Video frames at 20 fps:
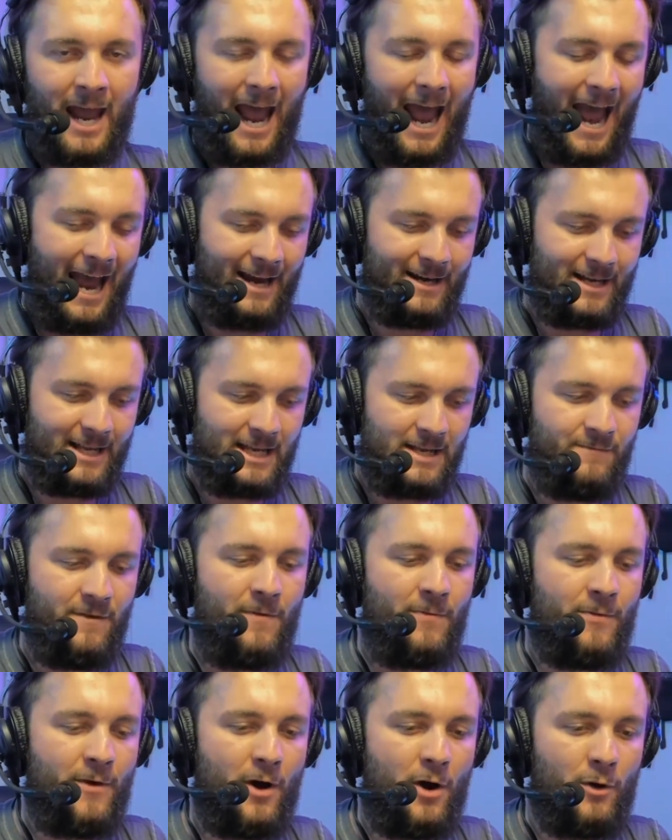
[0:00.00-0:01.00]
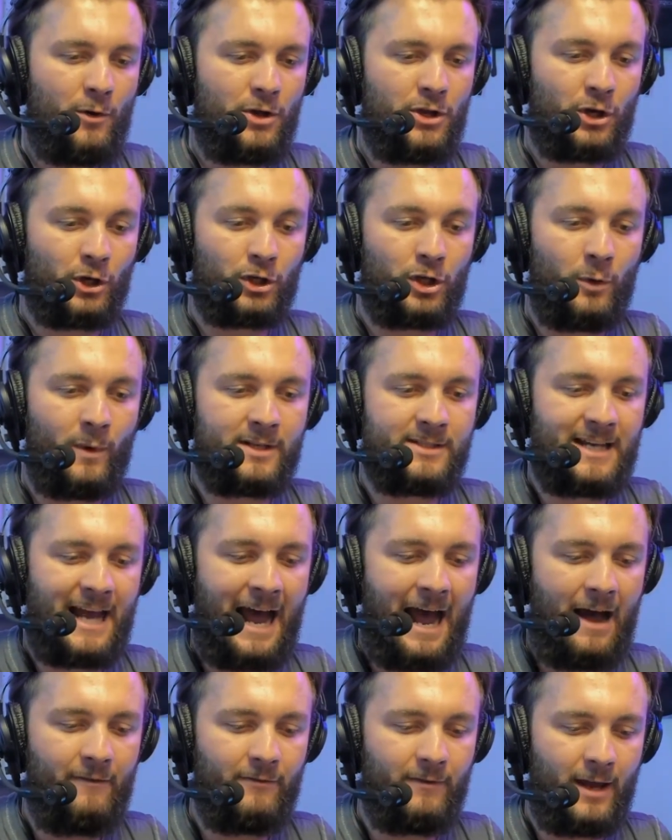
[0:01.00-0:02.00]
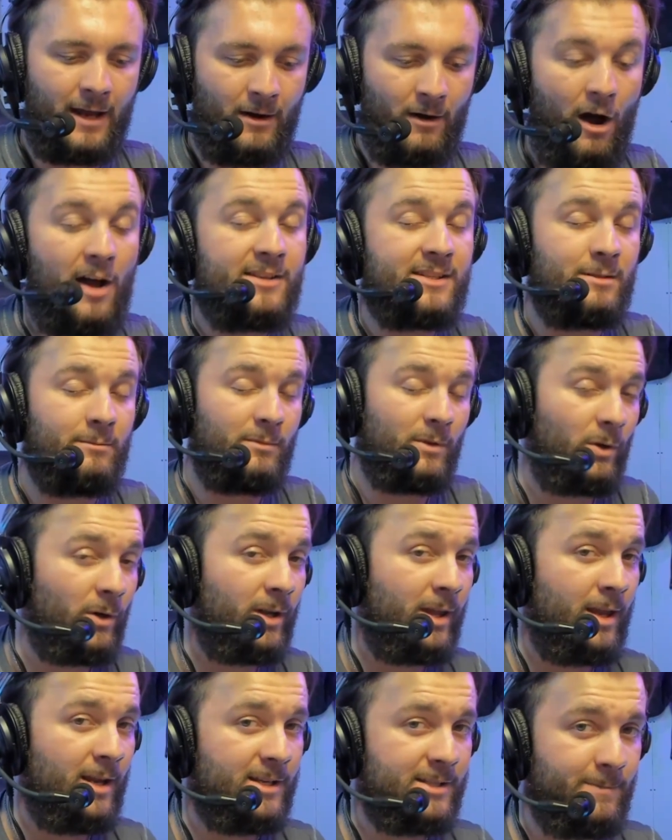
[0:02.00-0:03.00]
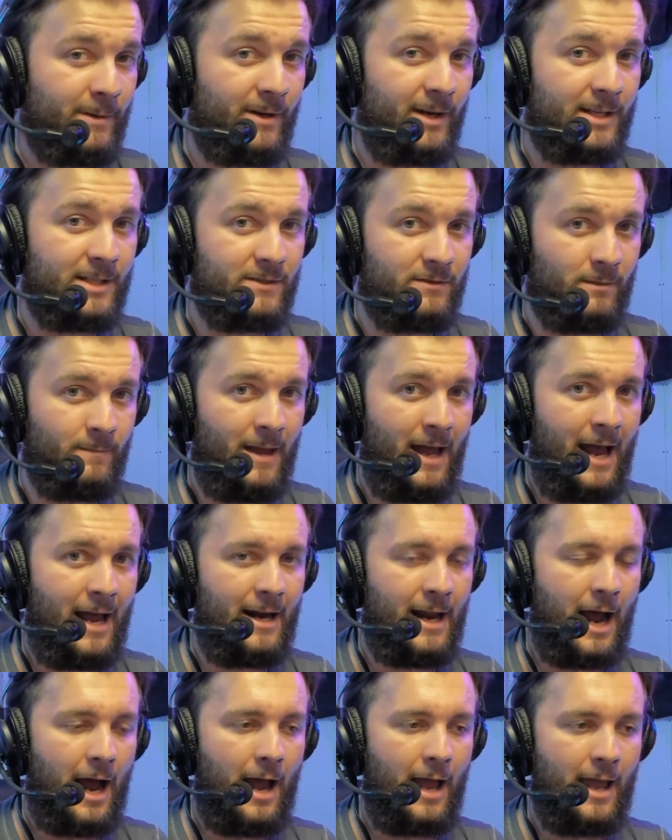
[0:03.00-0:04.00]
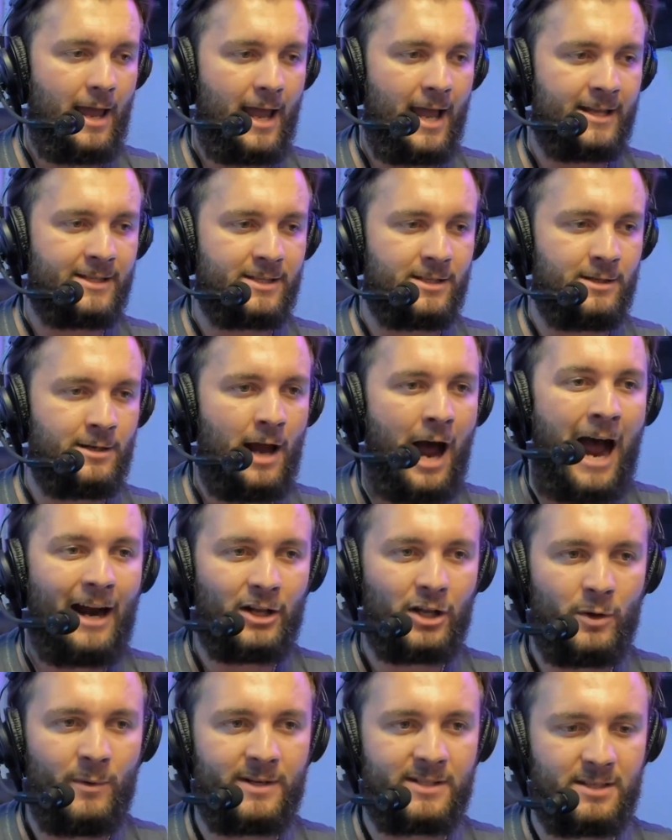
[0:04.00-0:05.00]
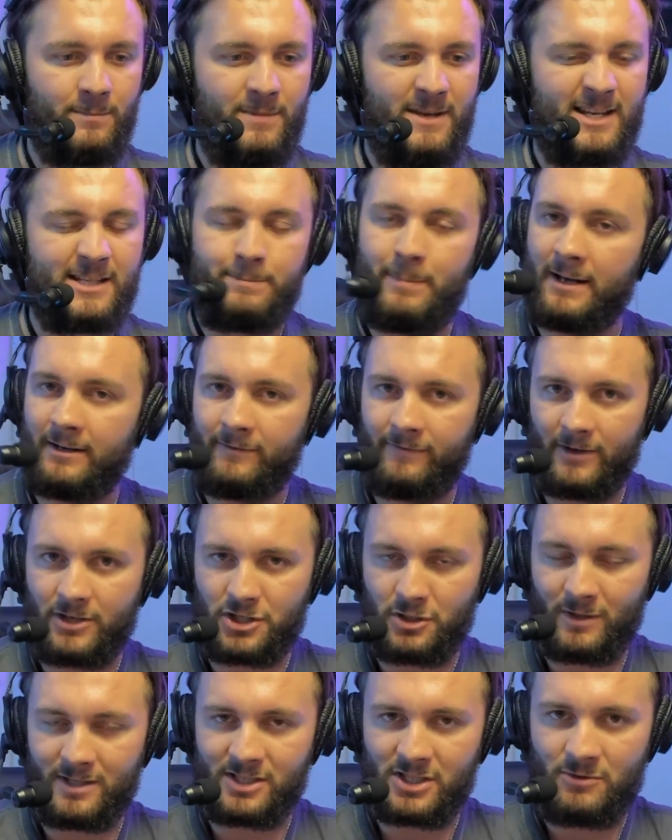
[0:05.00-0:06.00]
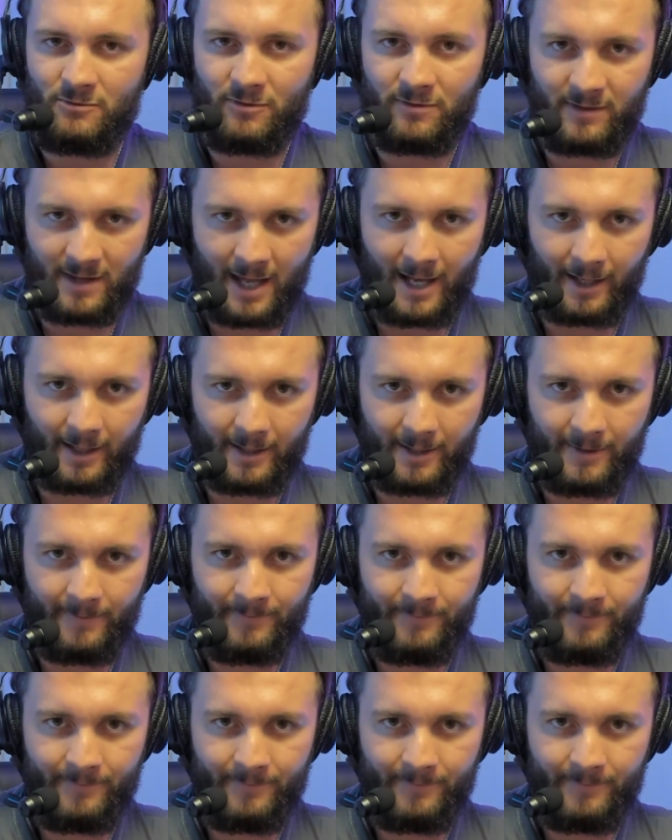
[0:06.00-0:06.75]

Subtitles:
And even though you're going to have an awesome learning experience from that, it's not going to be as beneficial as you think.